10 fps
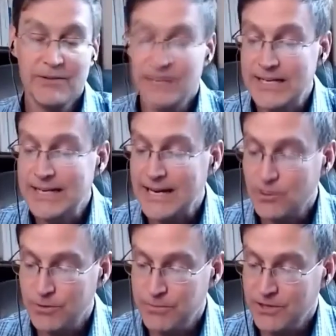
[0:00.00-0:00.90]
Even
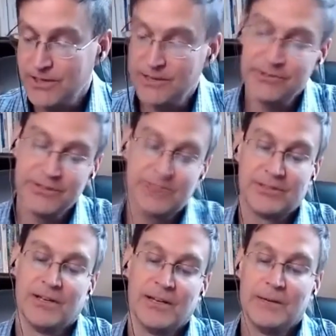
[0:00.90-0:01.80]
inadequate mental health
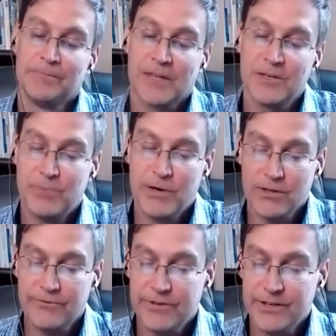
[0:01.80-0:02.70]
is
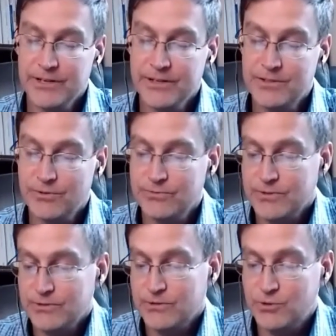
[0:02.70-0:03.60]
barely funded. So
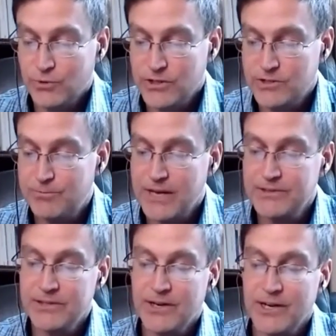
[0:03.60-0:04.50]
there's a shortage of
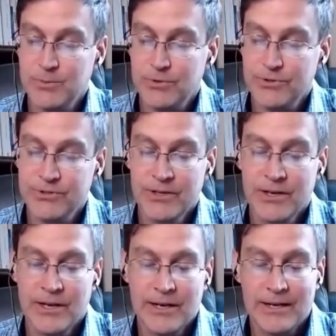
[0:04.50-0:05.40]
beds in hospitals
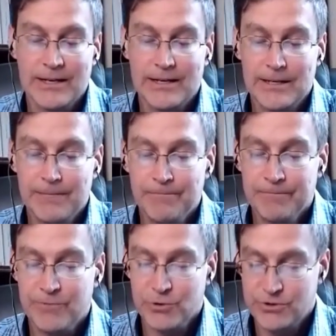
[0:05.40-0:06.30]

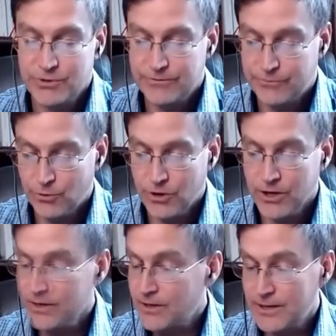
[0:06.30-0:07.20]

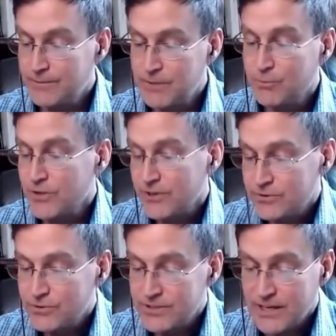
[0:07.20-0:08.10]
for people that are
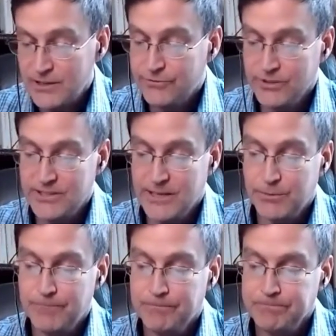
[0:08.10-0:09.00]
suicidal, for
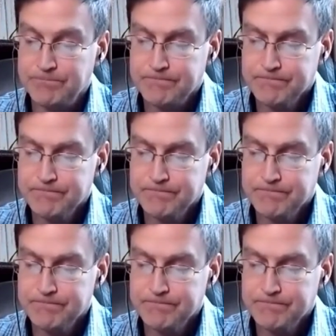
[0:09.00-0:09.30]
example.